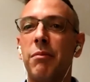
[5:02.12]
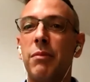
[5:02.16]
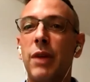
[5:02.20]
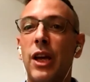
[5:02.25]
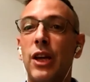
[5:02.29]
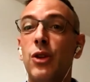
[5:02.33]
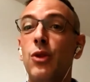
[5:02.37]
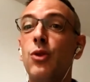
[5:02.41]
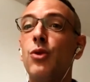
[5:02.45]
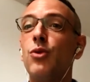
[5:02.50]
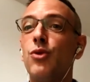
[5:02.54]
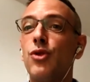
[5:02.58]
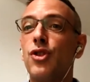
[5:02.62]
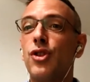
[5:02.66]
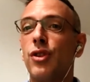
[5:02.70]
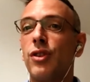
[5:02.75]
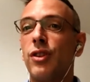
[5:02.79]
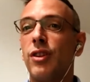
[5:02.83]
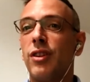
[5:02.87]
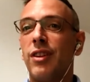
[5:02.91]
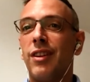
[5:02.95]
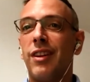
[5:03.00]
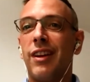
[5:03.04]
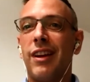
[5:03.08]
a
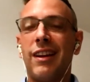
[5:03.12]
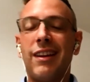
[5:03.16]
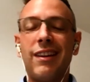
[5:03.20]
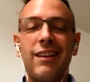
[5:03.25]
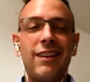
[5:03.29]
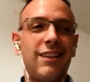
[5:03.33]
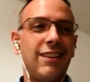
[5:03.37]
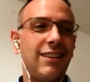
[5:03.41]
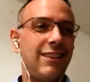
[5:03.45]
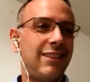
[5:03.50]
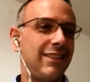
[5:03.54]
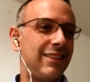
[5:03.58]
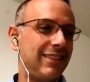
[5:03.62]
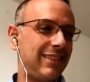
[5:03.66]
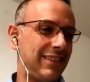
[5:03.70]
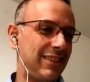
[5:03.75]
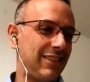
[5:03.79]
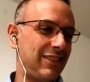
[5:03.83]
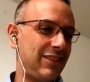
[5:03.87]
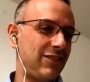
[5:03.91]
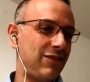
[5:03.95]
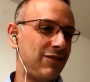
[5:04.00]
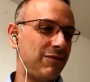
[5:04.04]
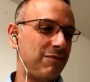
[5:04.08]
huge,
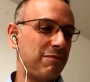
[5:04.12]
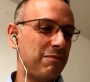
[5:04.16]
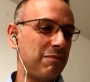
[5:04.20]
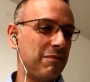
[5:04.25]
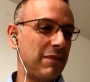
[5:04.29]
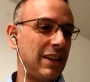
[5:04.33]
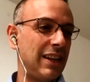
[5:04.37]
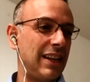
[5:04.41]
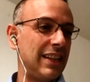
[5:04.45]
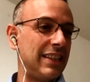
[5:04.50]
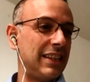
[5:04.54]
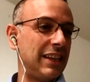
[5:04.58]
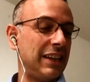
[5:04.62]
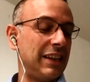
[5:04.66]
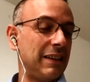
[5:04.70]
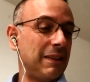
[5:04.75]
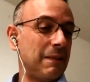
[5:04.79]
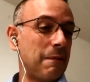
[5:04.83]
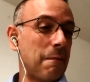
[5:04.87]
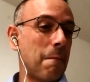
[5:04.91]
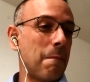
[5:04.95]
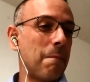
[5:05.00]
let's say,